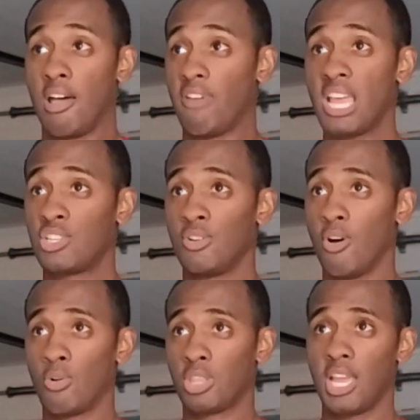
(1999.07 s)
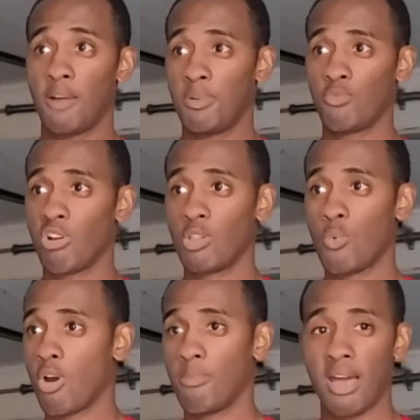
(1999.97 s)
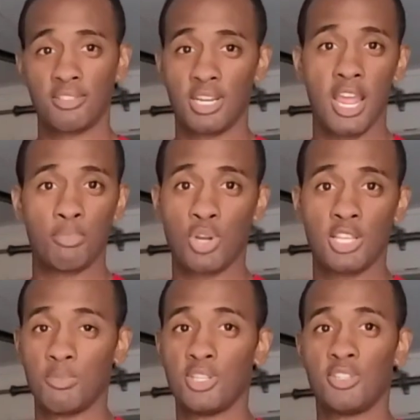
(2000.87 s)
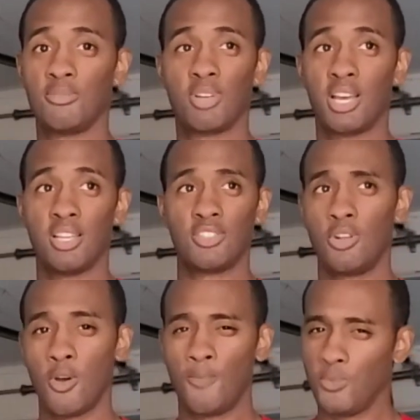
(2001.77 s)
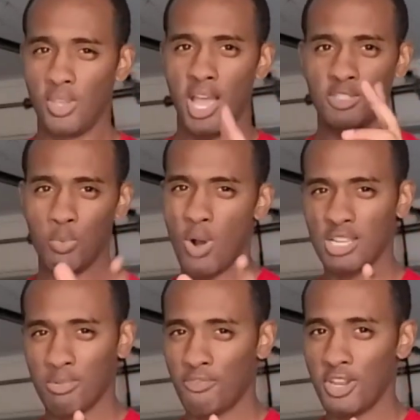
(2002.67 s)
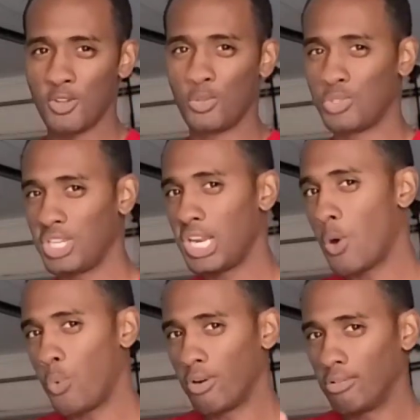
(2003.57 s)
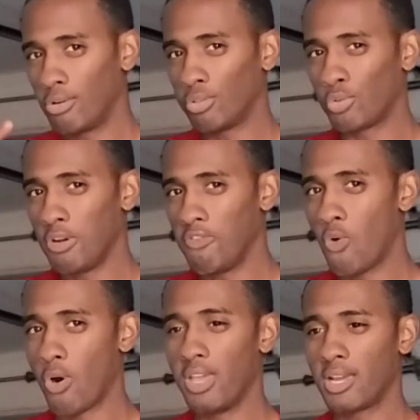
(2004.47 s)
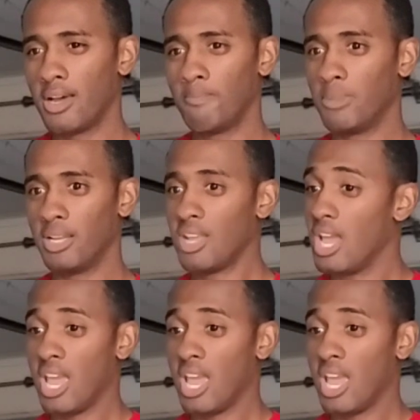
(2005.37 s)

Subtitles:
I've actually, the only thing I've been really worried about is the damn transmission, because, you know, you guys have been watching the videos, you've seen that weird little 3 to 4 hiccup, but